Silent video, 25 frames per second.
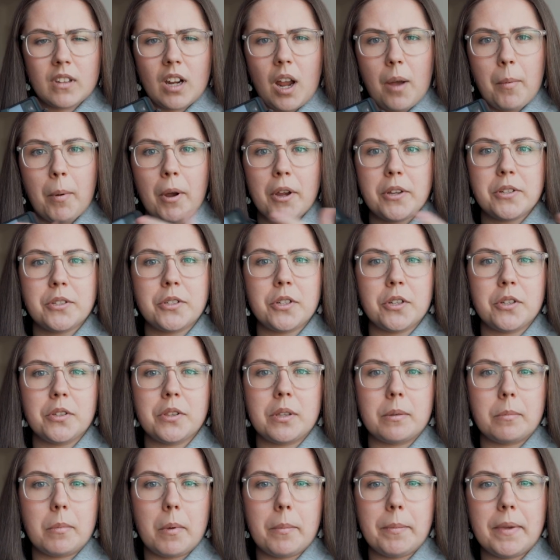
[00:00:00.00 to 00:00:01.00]
opposed to the
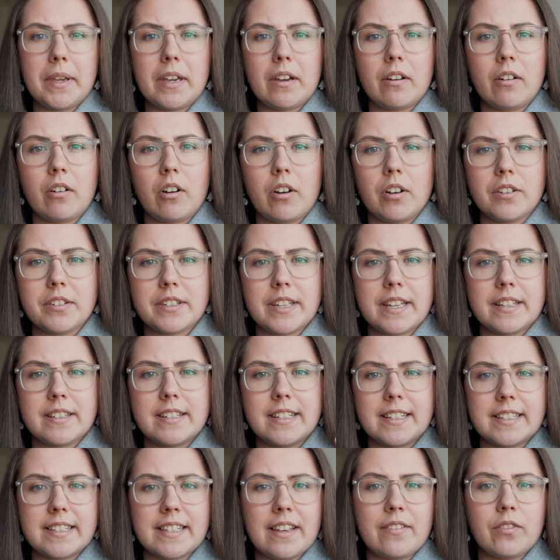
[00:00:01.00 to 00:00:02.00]
Mamiya
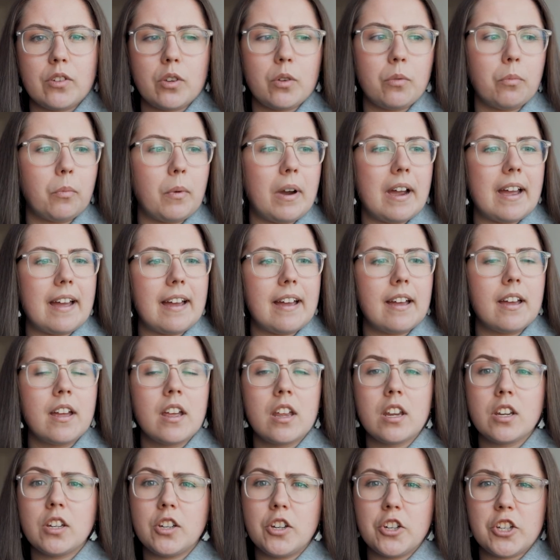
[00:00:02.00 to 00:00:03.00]
RZ67, where
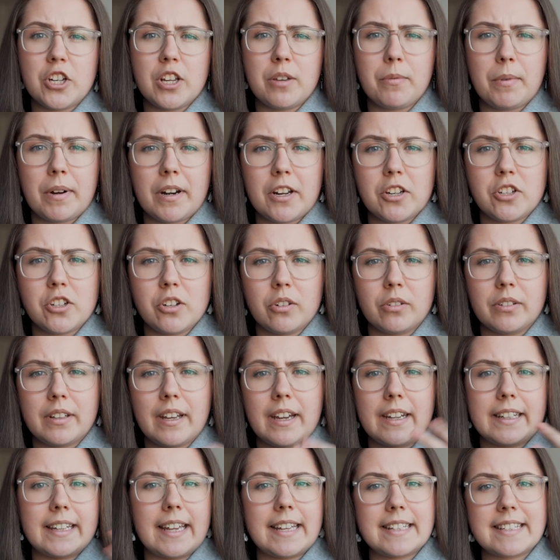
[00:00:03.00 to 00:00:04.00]
usually when I shoot on
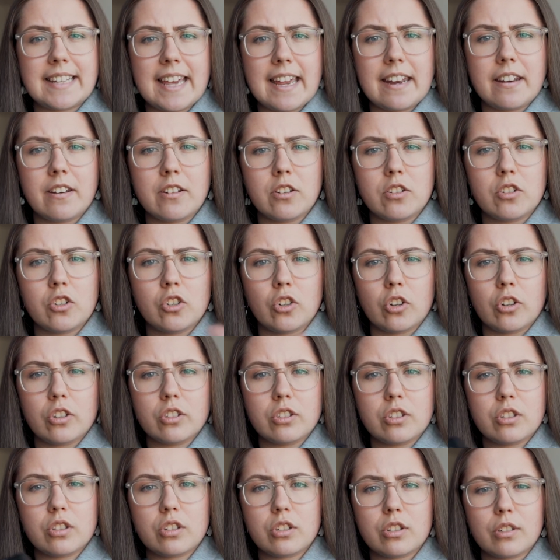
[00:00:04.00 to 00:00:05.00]
that, I get 10
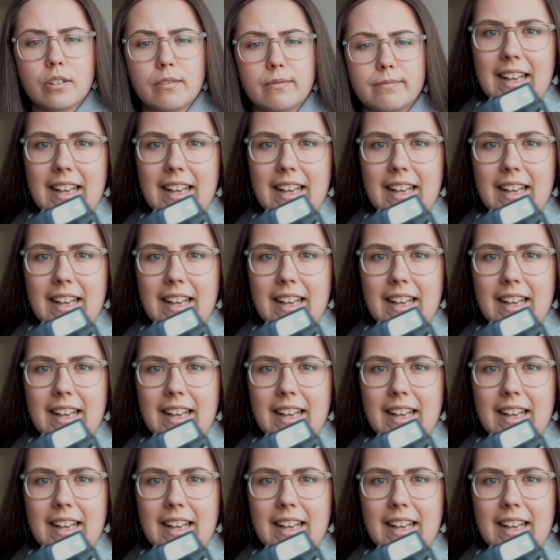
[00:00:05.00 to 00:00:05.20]
shots.